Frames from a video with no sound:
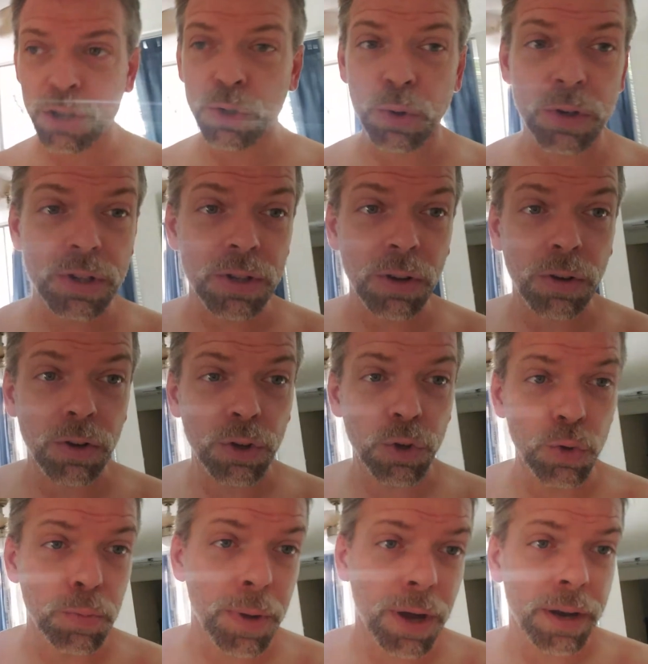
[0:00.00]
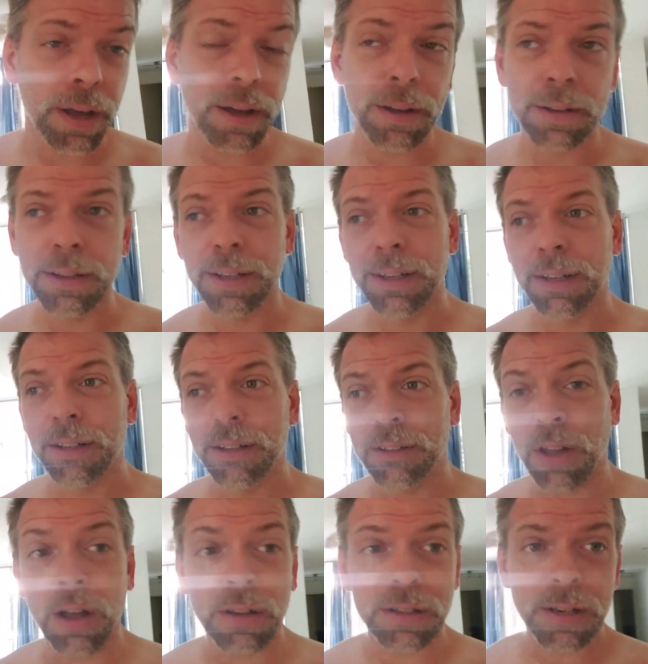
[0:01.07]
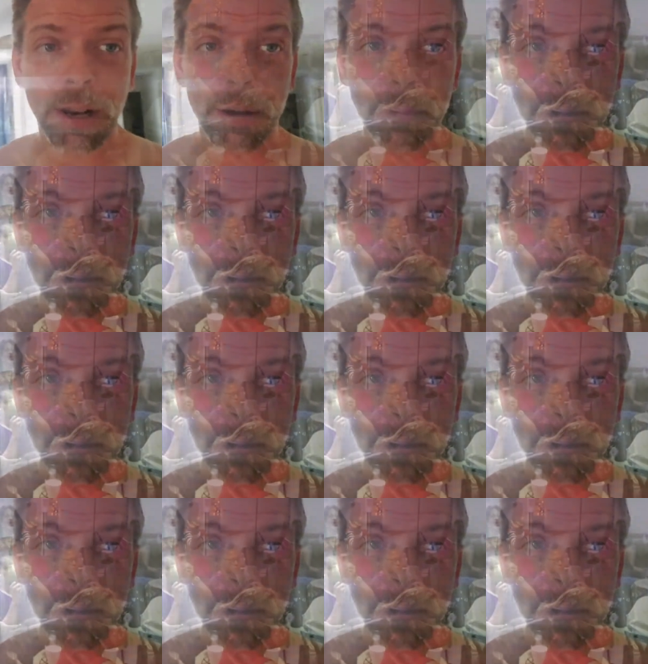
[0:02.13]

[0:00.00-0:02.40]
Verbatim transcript: to a Son Cubano dance club